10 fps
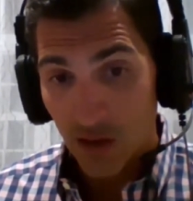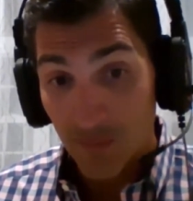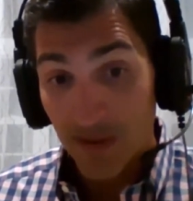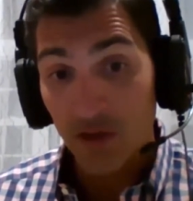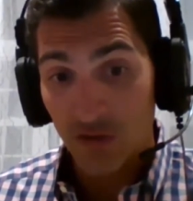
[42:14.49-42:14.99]

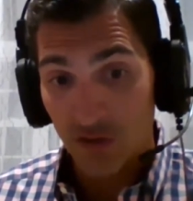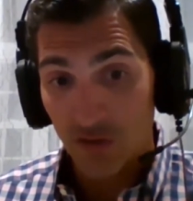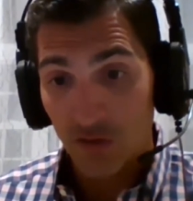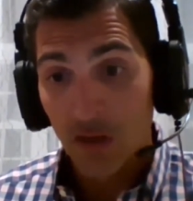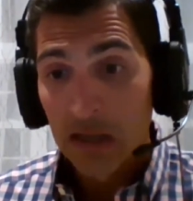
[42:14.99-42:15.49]

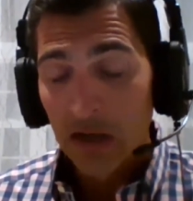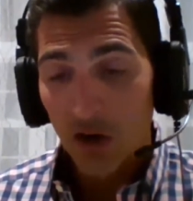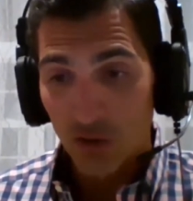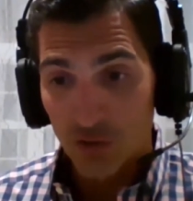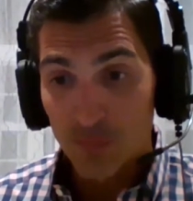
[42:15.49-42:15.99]
Omega-6s
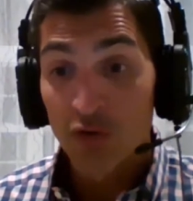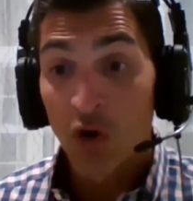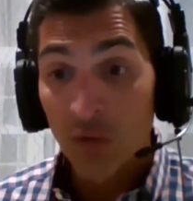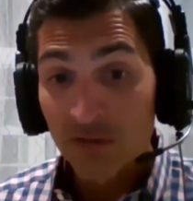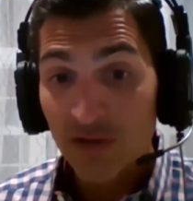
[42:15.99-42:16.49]
are your
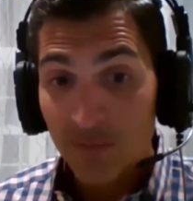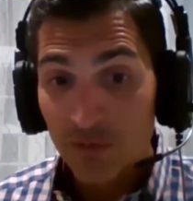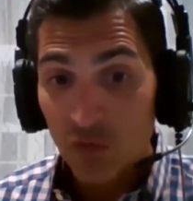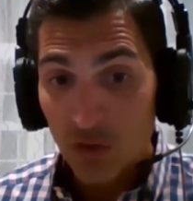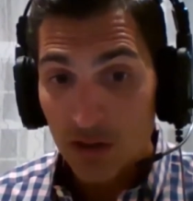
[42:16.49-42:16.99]

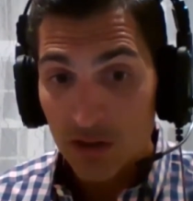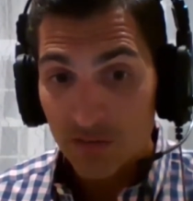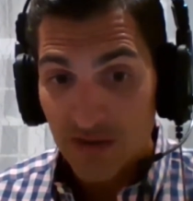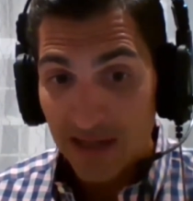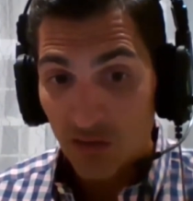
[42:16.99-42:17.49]
pro-inflammatory
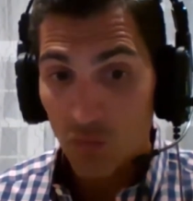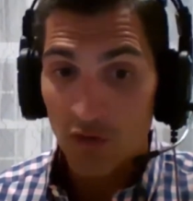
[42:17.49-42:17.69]
fats,